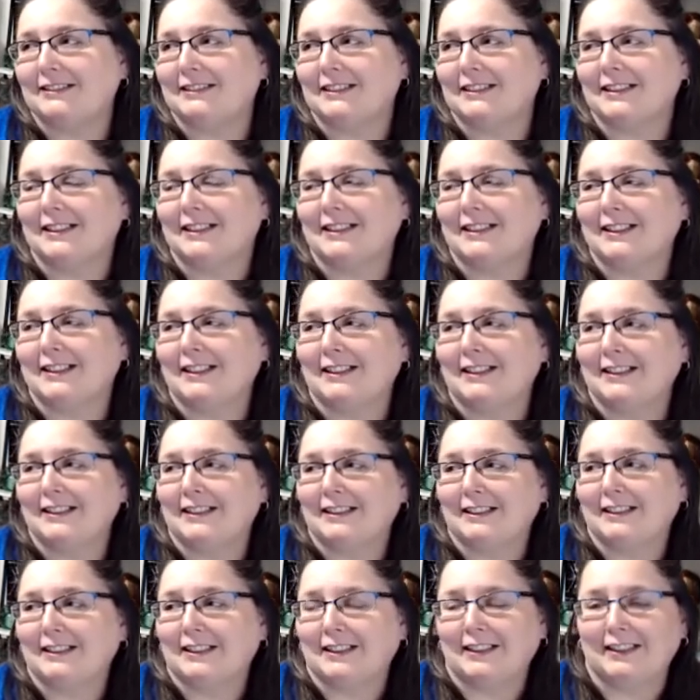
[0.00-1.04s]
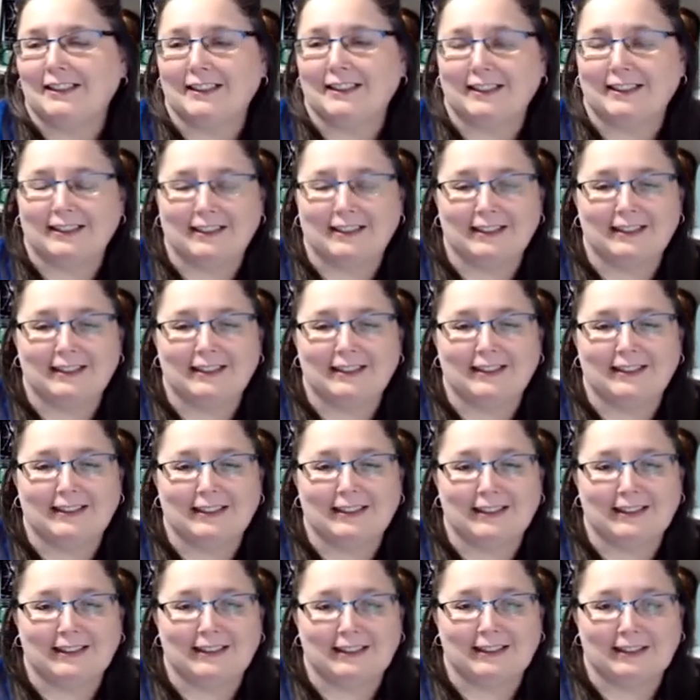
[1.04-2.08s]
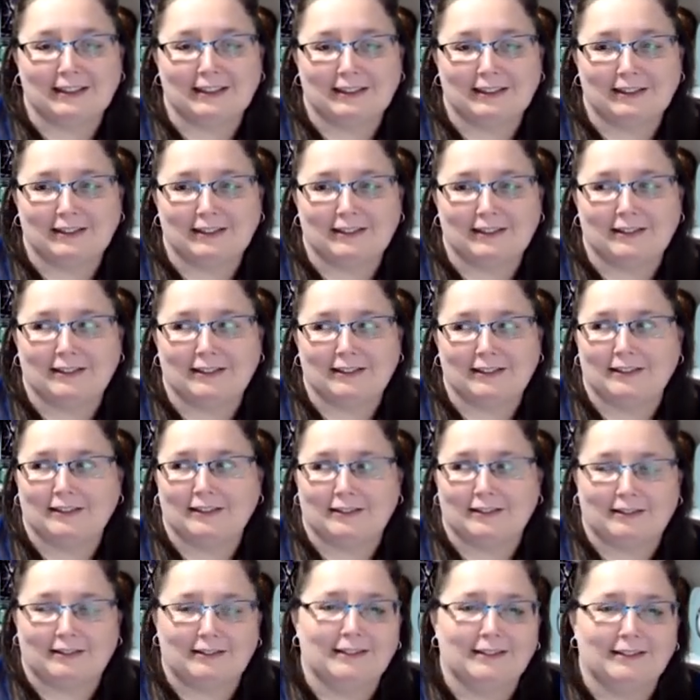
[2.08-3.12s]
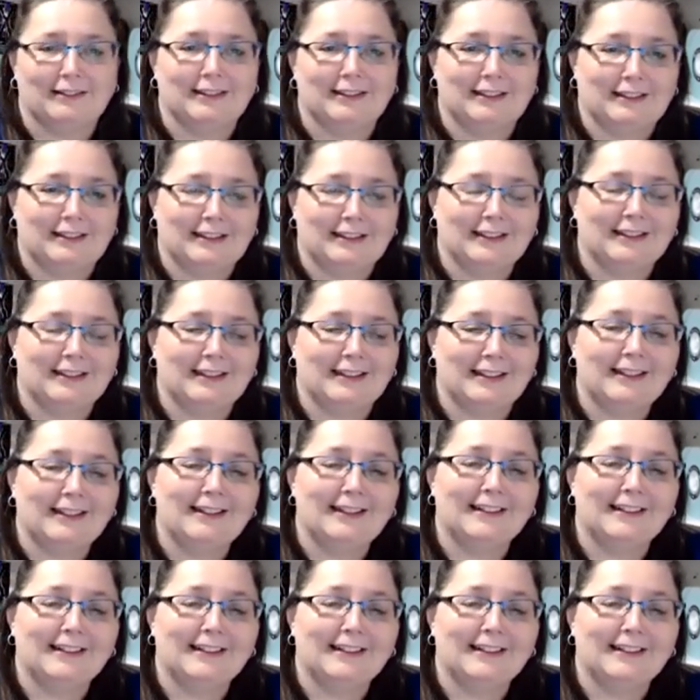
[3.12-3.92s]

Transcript: This person isn't speaking.